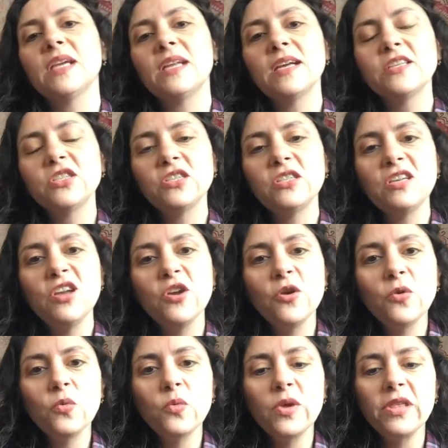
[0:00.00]
connection
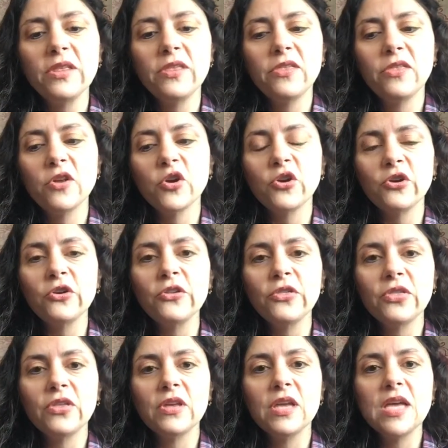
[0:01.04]
with the
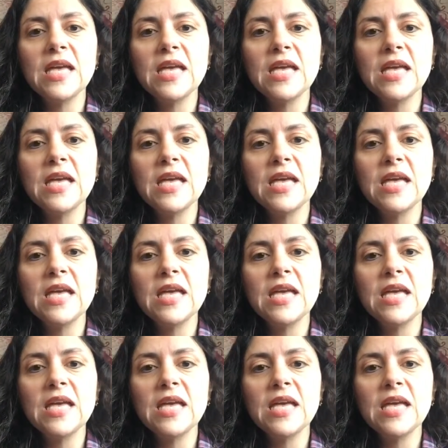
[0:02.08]
earth,